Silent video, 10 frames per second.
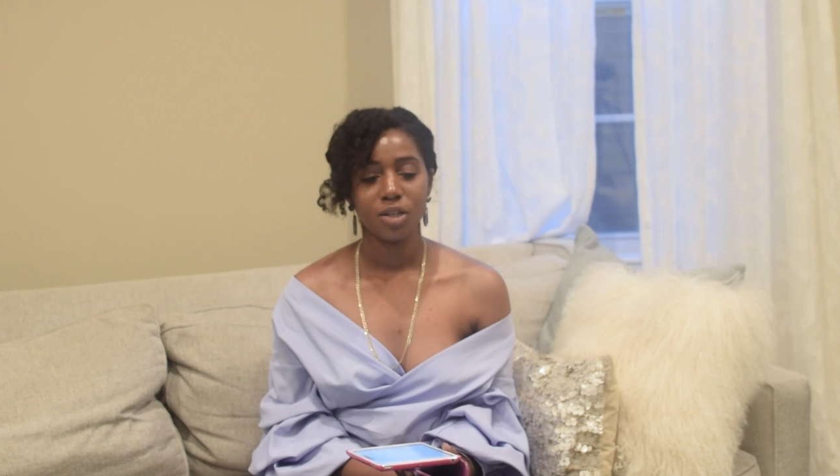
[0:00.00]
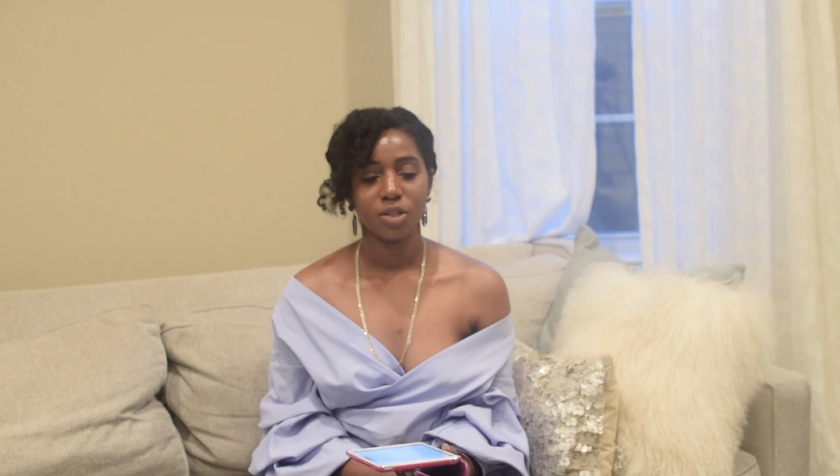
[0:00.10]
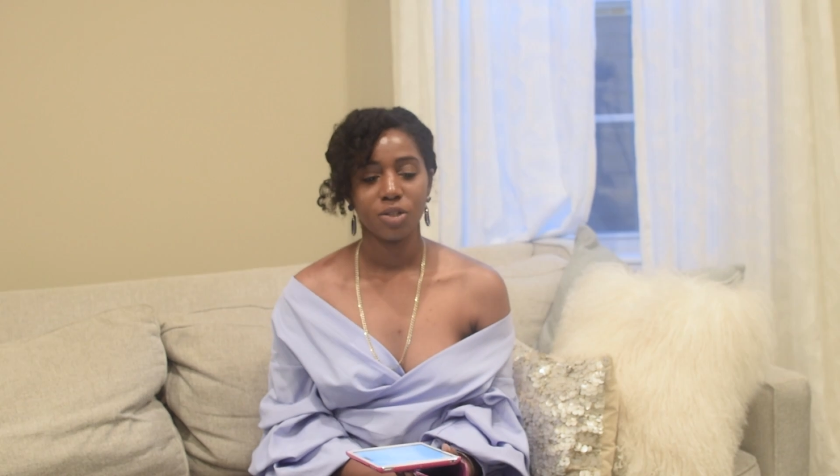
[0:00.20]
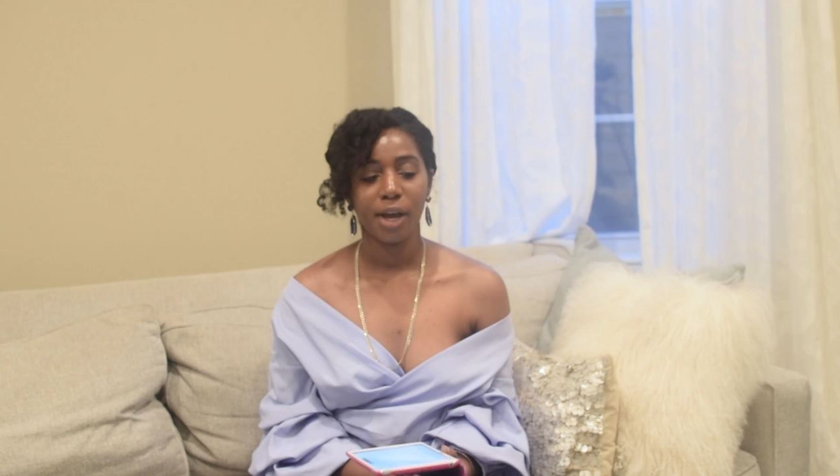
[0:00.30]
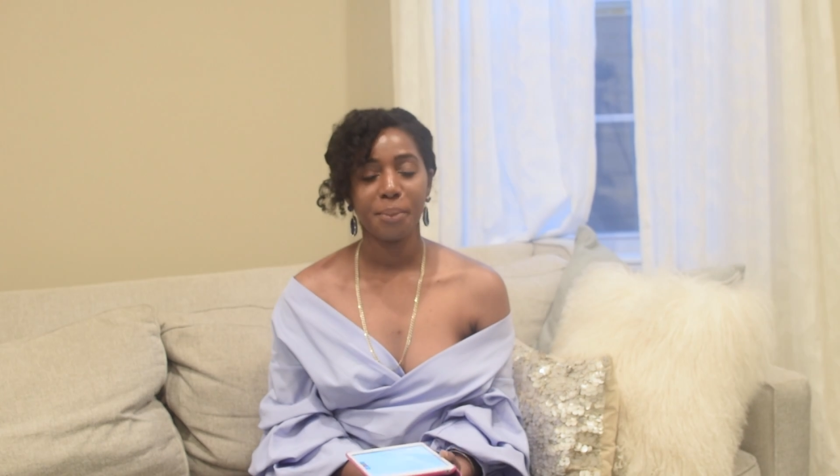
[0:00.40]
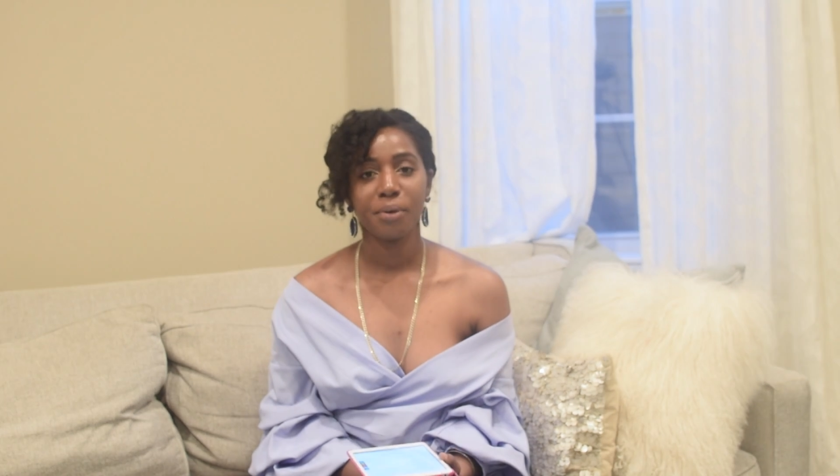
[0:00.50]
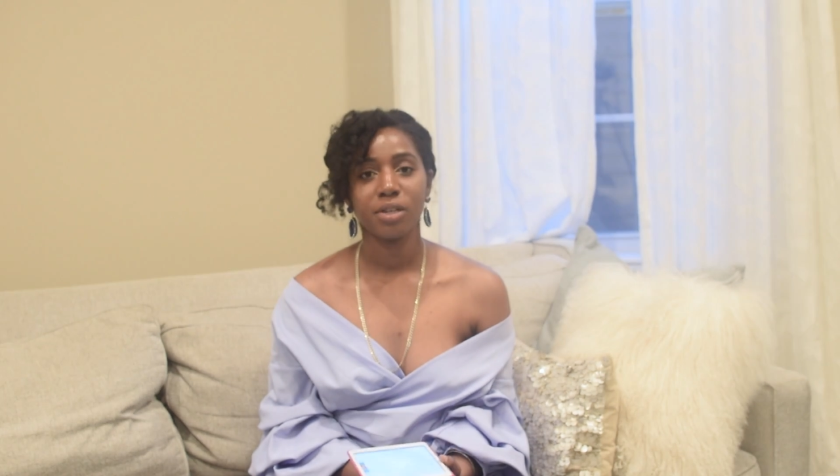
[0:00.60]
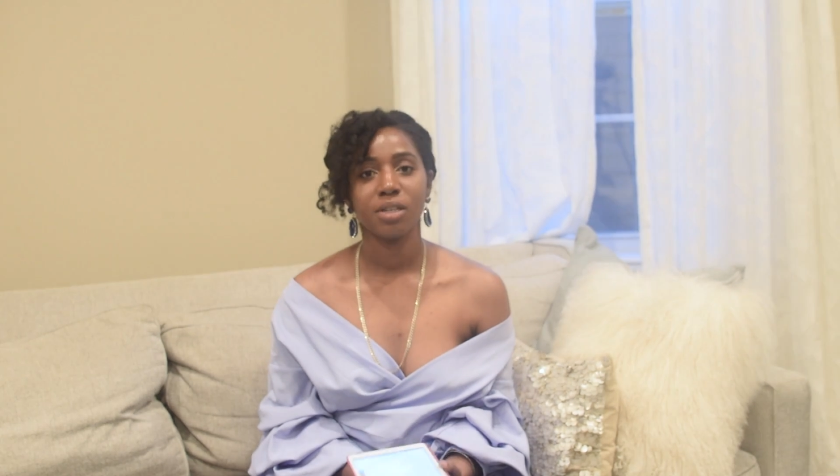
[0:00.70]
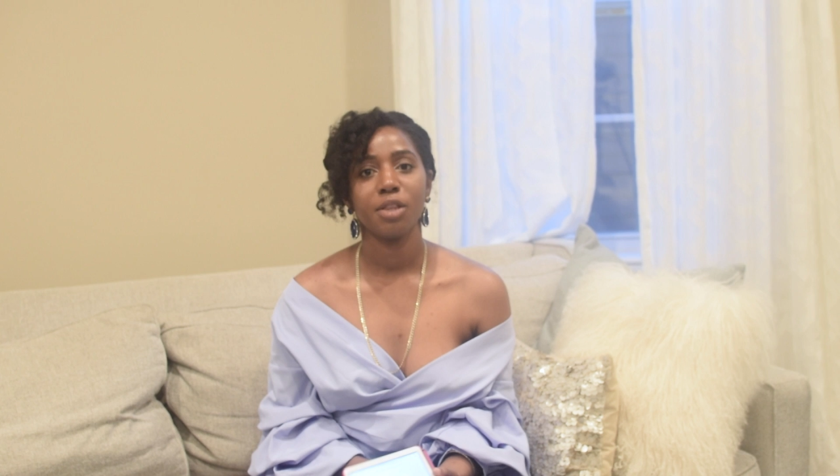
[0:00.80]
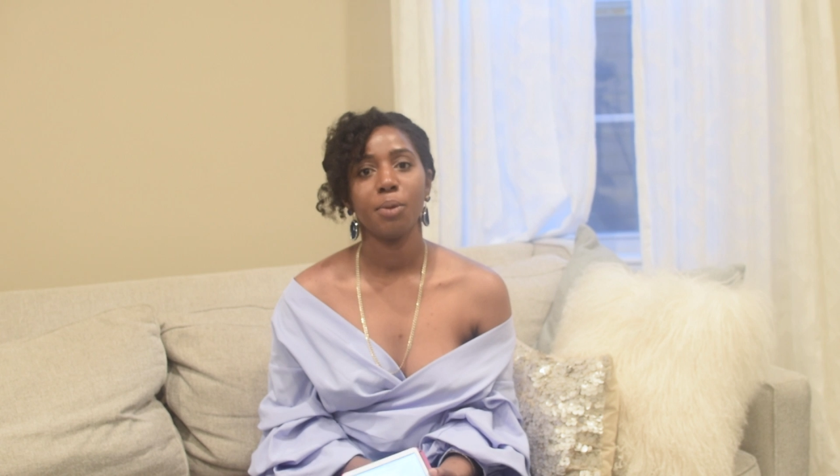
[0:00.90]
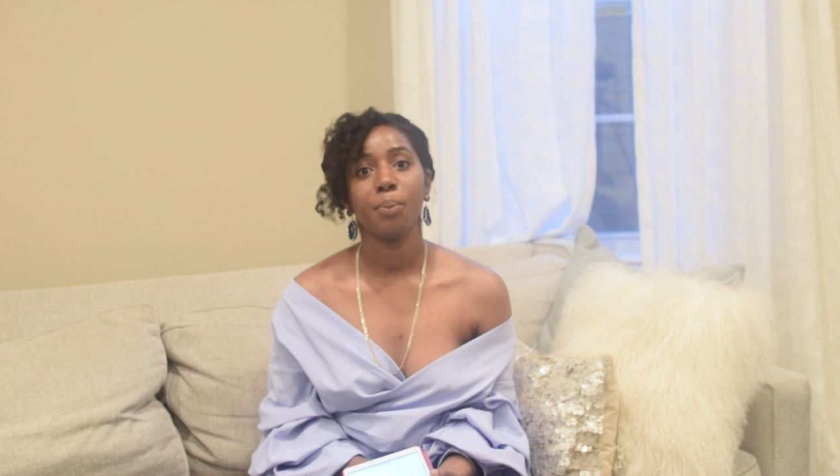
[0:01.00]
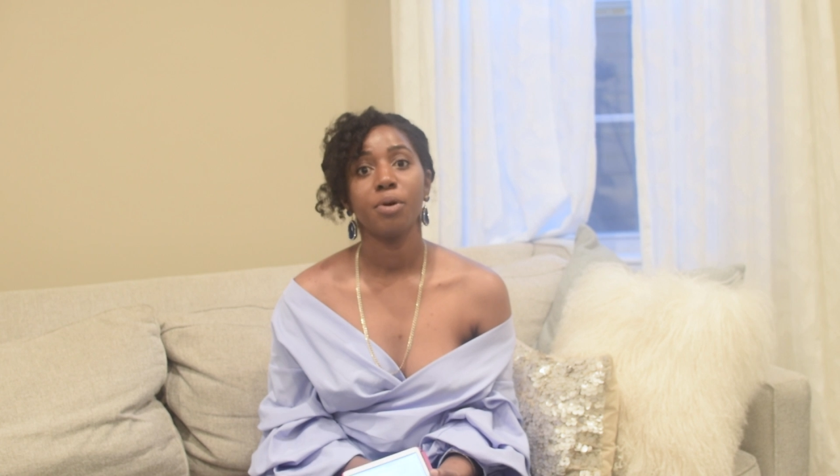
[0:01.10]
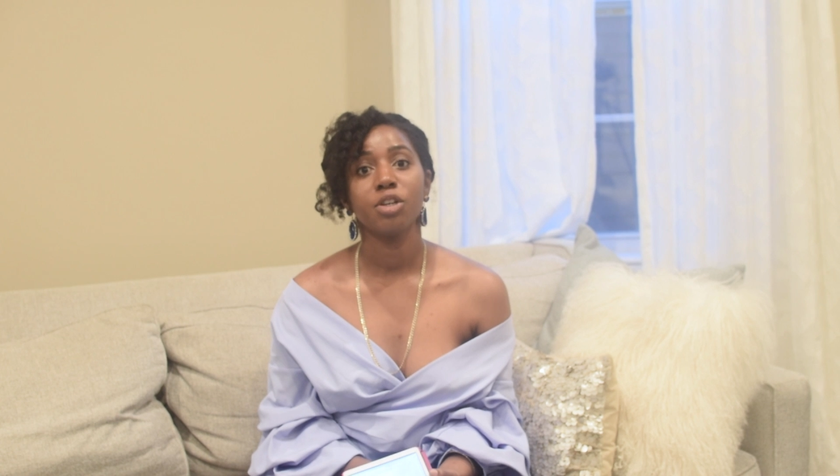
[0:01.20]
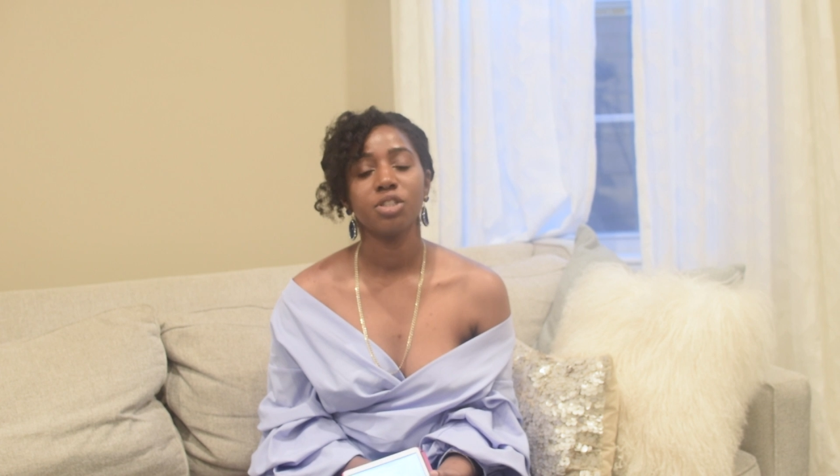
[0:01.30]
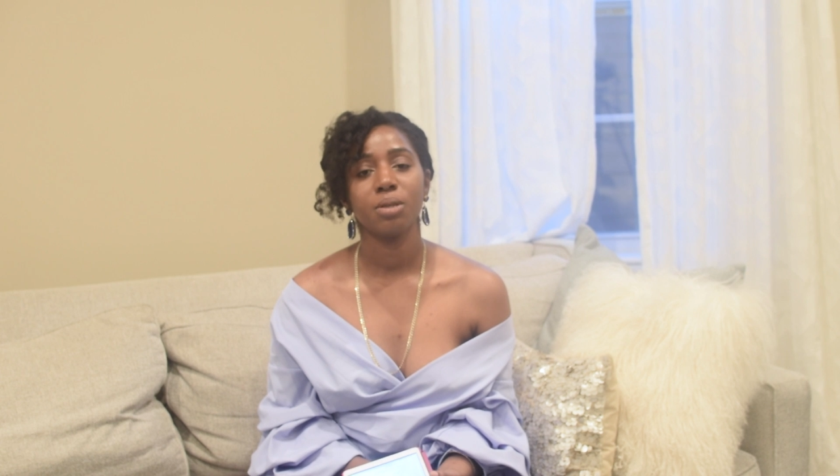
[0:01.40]
So I appreciated them
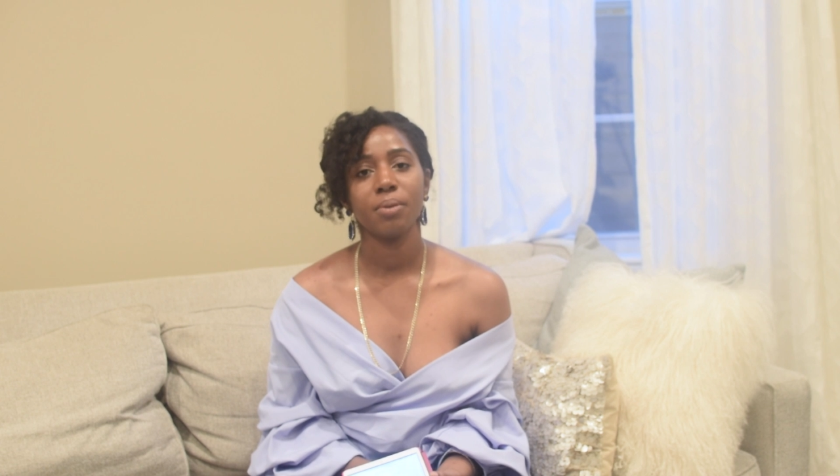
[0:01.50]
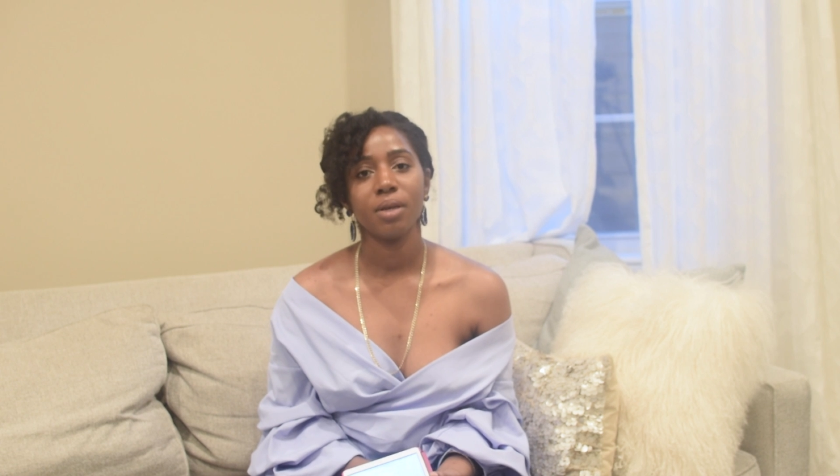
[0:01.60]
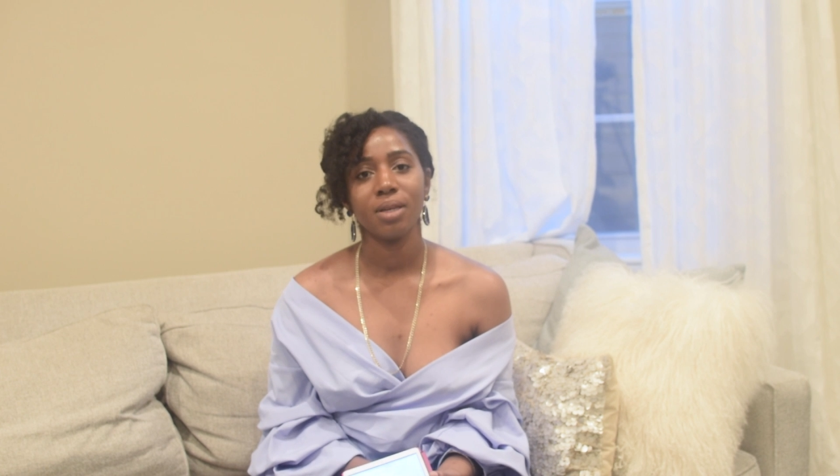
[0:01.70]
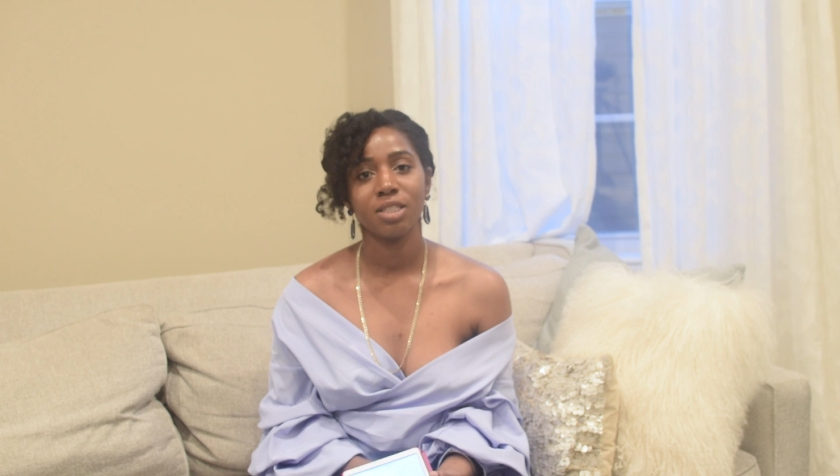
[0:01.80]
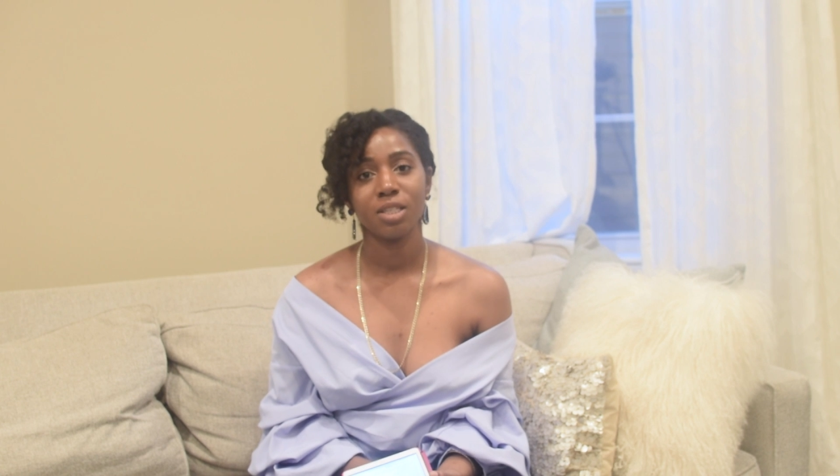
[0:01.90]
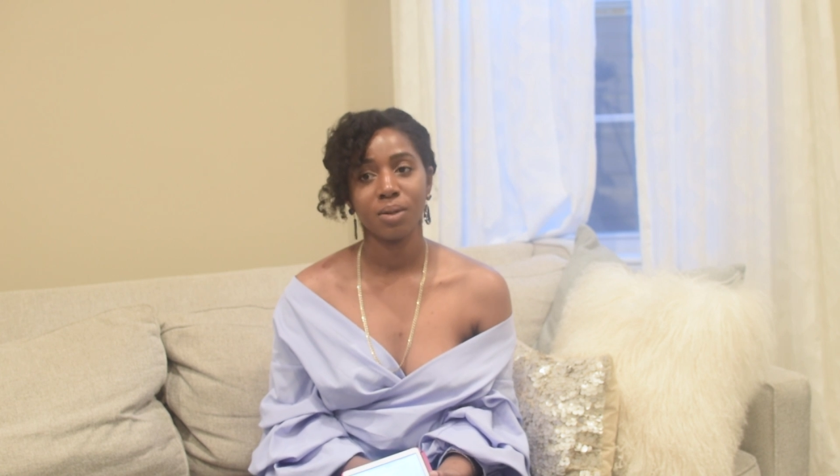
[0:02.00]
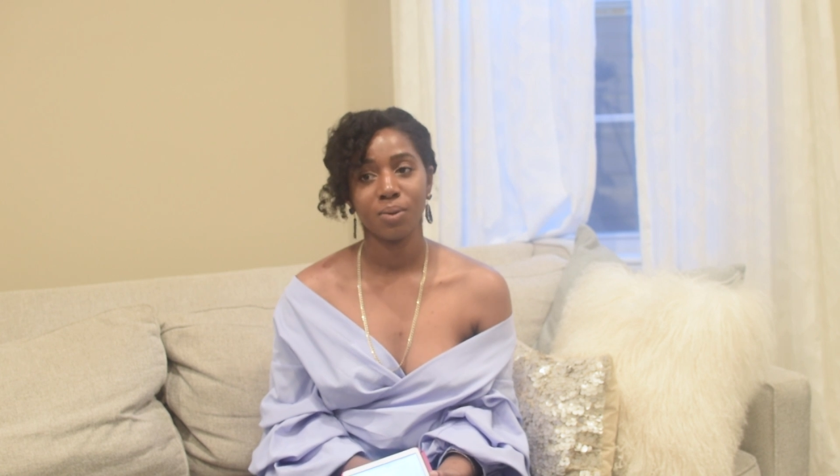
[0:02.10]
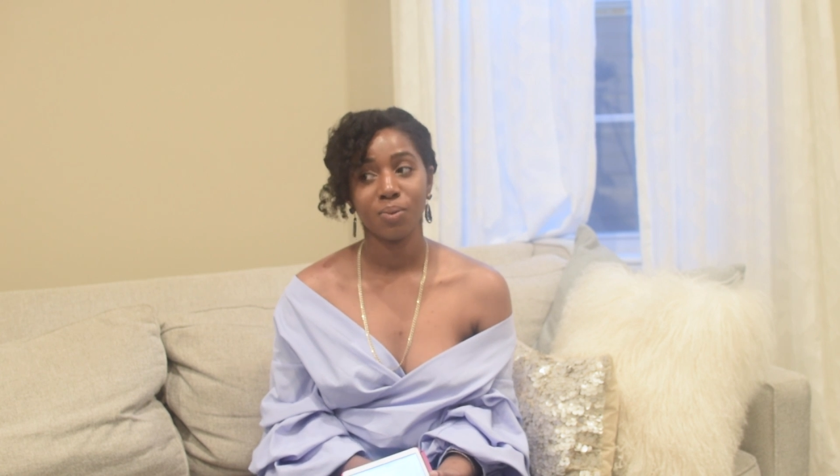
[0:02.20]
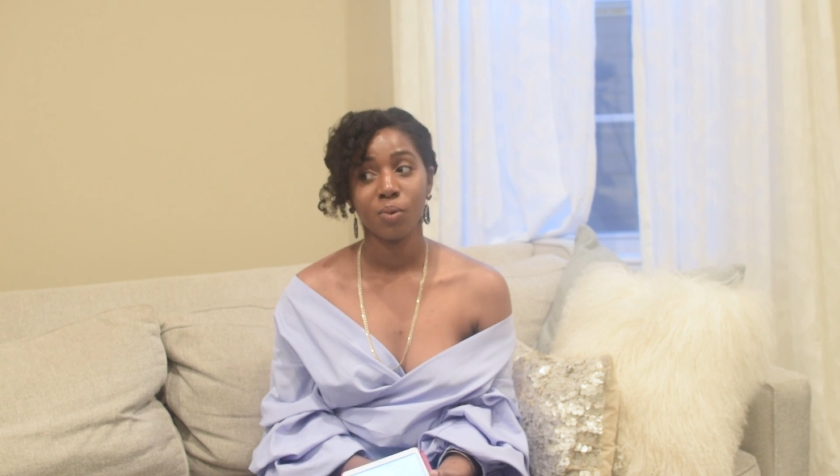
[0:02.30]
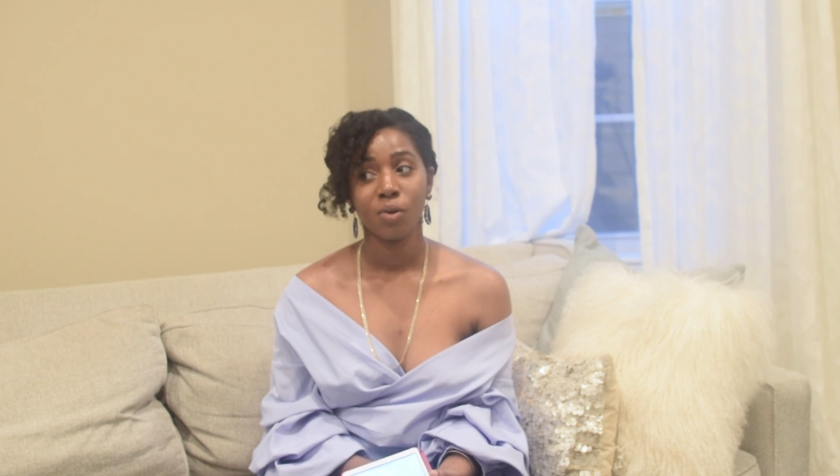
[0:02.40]
pushing me to